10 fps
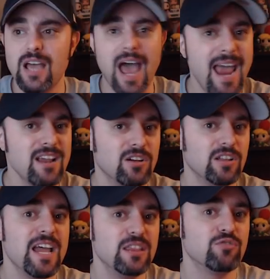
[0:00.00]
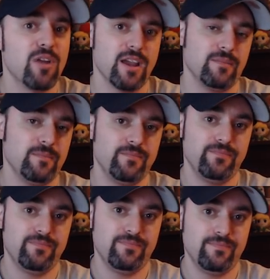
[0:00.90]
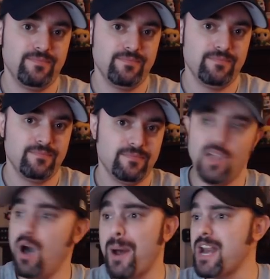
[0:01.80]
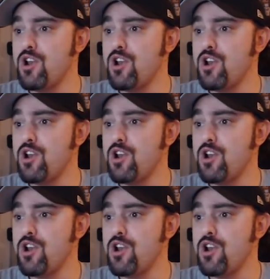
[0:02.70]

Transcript: Angle in the ring. Nobody